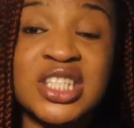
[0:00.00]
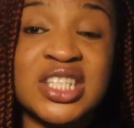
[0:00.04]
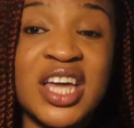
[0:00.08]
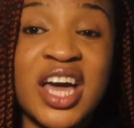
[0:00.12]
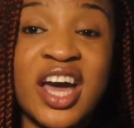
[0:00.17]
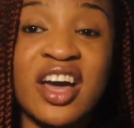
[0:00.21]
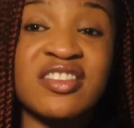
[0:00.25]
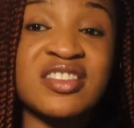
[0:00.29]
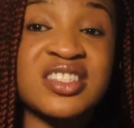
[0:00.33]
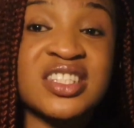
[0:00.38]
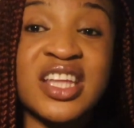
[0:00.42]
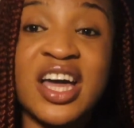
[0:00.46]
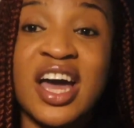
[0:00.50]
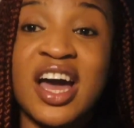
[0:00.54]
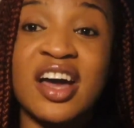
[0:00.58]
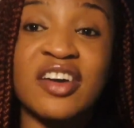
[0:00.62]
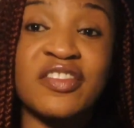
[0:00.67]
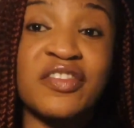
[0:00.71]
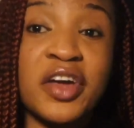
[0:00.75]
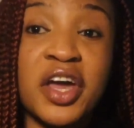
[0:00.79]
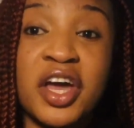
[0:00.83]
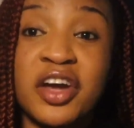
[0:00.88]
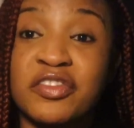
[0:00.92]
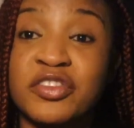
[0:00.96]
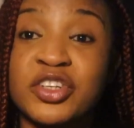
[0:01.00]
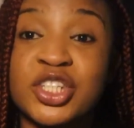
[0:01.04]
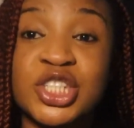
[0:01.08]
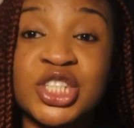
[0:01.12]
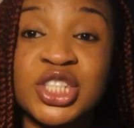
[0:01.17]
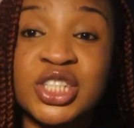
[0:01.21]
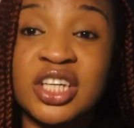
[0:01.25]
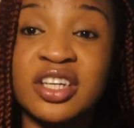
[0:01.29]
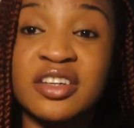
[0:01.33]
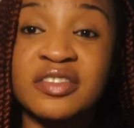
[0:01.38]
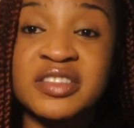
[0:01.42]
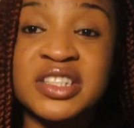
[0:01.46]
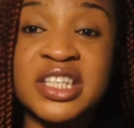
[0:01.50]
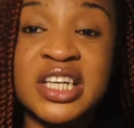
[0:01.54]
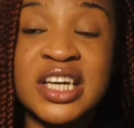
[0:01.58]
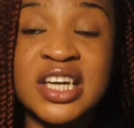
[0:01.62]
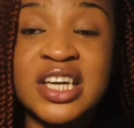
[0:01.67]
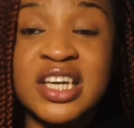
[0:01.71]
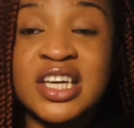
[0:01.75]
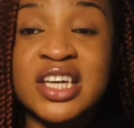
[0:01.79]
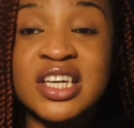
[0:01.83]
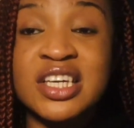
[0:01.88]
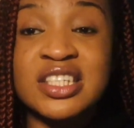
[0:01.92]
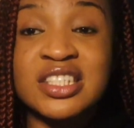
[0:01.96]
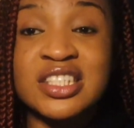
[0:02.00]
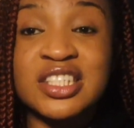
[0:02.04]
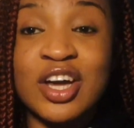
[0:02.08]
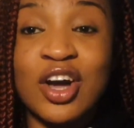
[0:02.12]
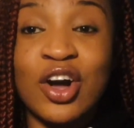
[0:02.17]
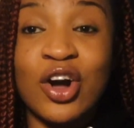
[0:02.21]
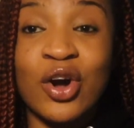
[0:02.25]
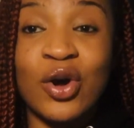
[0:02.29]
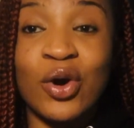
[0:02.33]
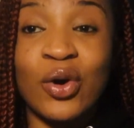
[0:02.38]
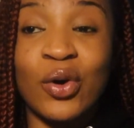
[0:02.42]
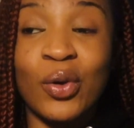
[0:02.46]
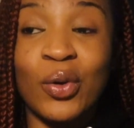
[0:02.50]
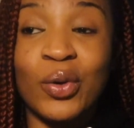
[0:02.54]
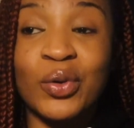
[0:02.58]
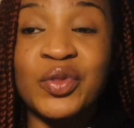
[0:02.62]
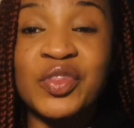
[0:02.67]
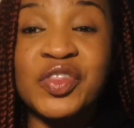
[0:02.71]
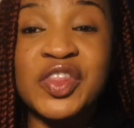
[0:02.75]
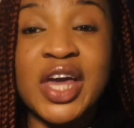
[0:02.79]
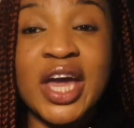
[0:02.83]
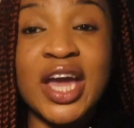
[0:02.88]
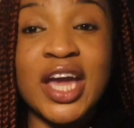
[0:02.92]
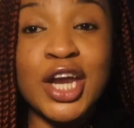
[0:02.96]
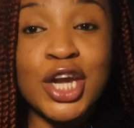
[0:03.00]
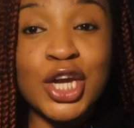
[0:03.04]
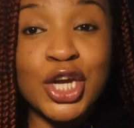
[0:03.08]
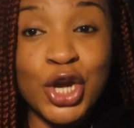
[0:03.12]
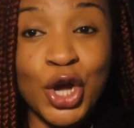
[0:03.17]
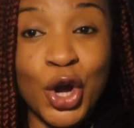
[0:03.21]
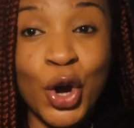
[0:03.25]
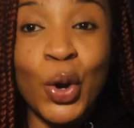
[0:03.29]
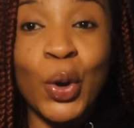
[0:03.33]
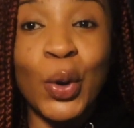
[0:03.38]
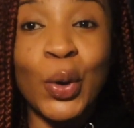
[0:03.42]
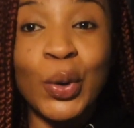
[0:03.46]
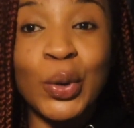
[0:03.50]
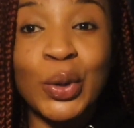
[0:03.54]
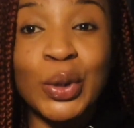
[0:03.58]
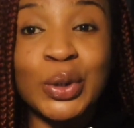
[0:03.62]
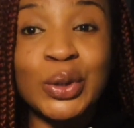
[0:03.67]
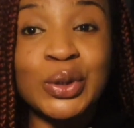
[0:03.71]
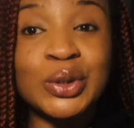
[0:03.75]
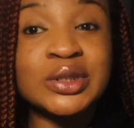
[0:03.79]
half staff every shift. So they know.